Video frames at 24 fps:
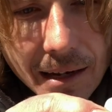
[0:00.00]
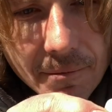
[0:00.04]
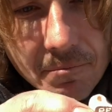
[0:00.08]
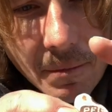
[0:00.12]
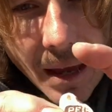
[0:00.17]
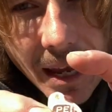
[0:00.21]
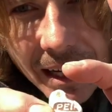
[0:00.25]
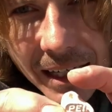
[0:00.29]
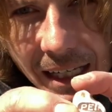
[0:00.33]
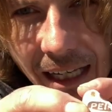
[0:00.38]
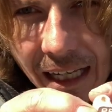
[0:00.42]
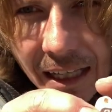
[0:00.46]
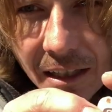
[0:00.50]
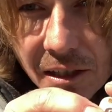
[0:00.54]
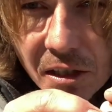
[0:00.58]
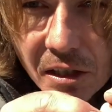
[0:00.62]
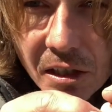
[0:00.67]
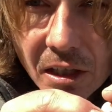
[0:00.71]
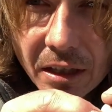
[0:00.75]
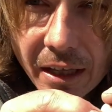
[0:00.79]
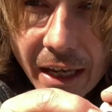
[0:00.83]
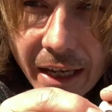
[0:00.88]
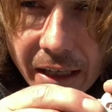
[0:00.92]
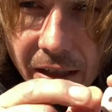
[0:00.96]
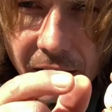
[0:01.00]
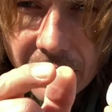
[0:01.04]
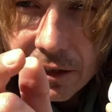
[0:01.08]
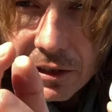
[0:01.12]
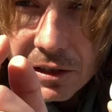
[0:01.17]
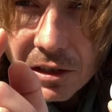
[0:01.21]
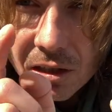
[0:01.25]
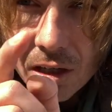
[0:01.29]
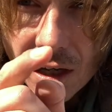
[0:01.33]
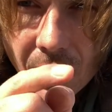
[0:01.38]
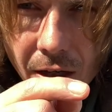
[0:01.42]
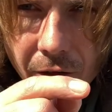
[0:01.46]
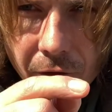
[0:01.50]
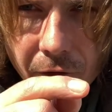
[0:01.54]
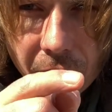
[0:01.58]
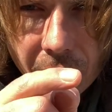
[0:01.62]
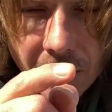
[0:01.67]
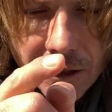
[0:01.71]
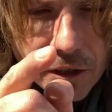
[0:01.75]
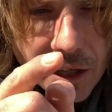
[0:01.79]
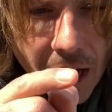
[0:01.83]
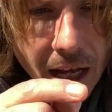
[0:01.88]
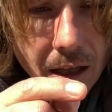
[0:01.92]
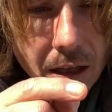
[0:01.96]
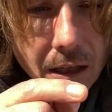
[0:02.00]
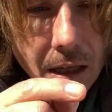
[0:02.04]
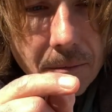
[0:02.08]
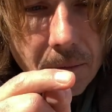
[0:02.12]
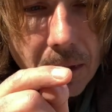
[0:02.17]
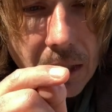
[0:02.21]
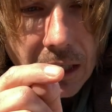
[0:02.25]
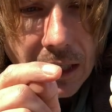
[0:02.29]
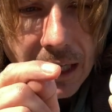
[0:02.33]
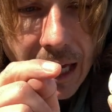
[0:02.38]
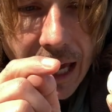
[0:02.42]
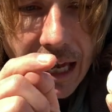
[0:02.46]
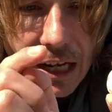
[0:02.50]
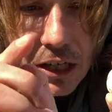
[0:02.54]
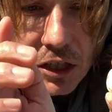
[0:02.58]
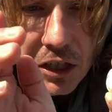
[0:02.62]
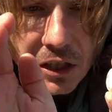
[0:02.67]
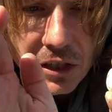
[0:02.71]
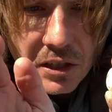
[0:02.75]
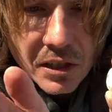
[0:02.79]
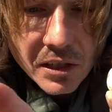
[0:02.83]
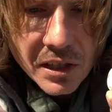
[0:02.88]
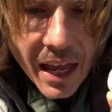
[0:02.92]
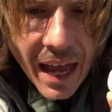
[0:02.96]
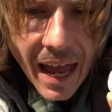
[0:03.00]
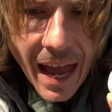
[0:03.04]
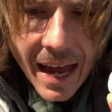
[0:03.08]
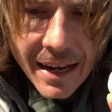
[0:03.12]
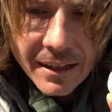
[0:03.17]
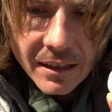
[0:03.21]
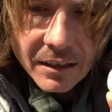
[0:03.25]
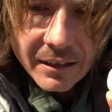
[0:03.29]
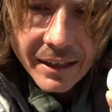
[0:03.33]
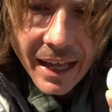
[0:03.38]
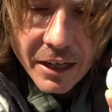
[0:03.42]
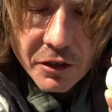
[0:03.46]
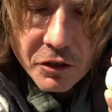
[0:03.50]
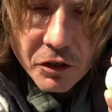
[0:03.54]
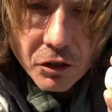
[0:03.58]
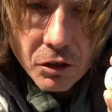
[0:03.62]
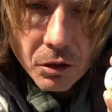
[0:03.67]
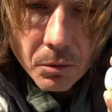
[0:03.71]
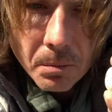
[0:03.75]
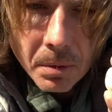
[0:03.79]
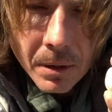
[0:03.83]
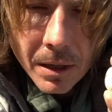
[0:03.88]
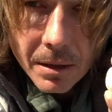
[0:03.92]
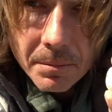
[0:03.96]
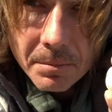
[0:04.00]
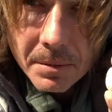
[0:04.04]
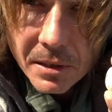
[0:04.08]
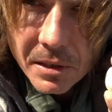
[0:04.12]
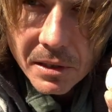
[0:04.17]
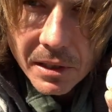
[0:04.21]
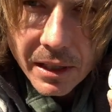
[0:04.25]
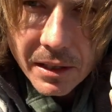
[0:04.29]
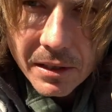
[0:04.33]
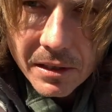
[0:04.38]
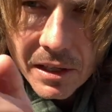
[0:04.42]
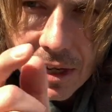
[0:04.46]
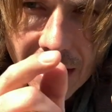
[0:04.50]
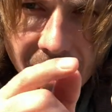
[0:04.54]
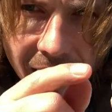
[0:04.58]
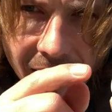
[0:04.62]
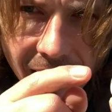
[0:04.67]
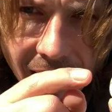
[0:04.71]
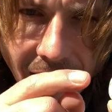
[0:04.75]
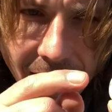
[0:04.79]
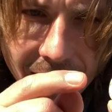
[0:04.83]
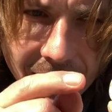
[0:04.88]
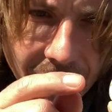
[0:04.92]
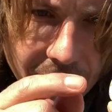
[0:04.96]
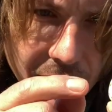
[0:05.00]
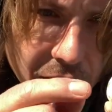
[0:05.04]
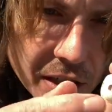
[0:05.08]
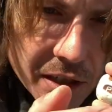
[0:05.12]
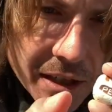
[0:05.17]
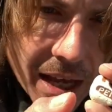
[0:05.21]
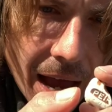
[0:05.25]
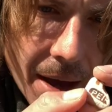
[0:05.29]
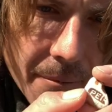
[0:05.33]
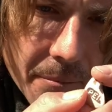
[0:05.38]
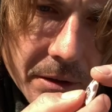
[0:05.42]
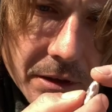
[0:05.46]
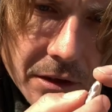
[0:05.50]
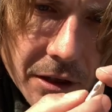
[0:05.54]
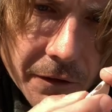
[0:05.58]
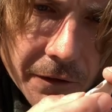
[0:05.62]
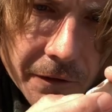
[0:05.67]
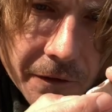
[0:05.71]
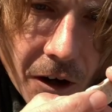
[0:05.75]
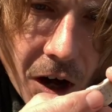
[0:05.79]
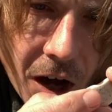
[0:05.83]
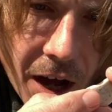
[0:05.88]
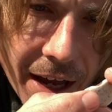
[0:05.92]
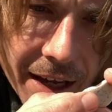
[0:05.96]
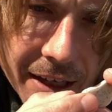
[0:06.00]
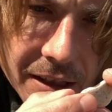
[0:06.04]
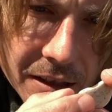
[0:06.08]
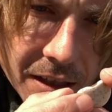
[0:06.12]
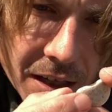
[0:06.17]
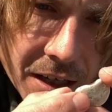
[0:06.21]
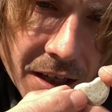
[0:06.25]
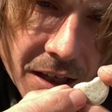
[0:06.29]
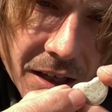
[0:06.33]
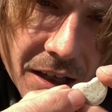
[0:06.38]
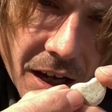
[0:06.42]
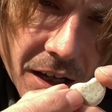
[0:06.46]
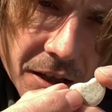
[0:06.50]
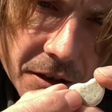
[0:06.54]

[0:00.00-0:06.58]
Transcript: made insulators for telecommunications and electrical purposes. And I just happened to find a